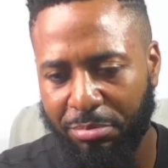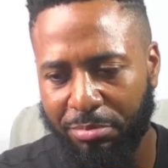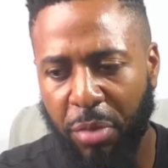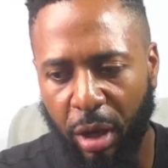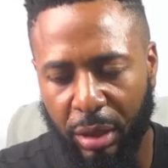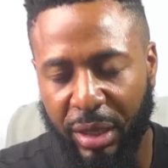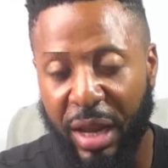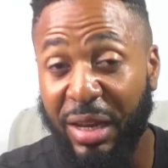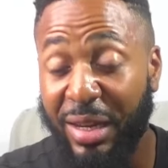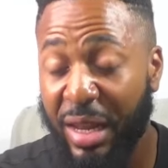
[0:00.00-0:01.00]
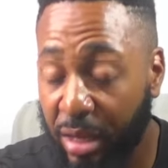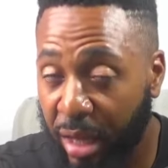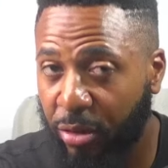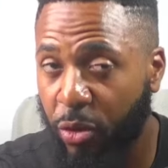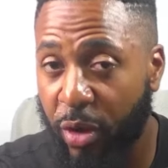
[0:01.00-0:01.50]
But they did
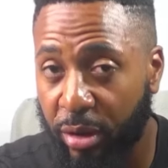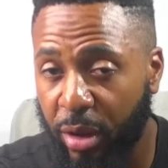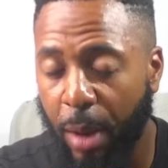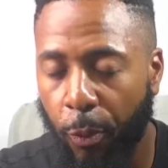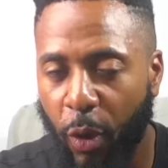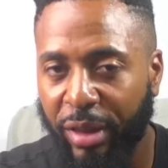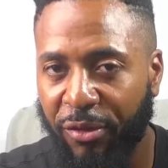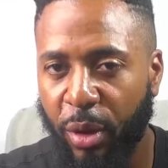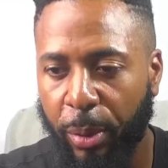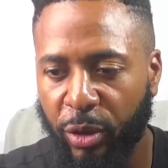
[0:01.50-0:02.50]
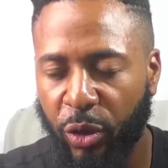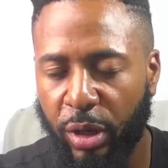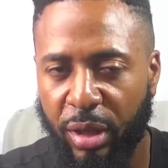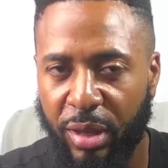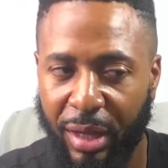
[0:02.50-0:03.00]
get quite a few
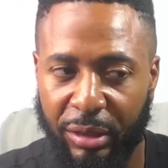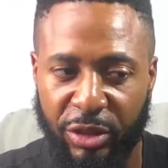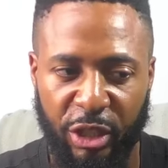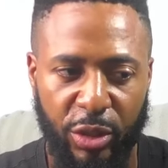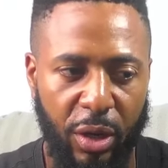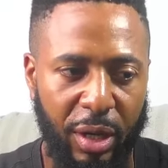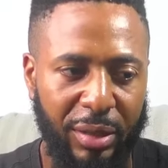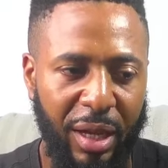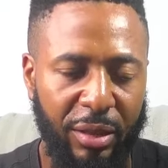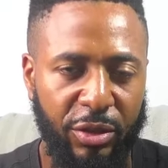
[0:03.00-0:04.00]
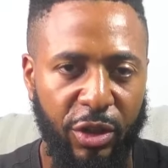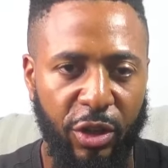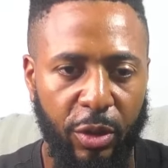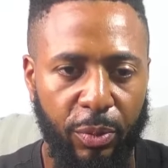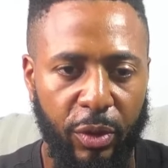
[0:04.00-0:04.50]
opportunities, and Joshua Grant had to
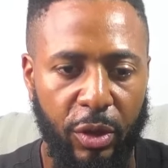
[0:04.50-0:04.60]
turn up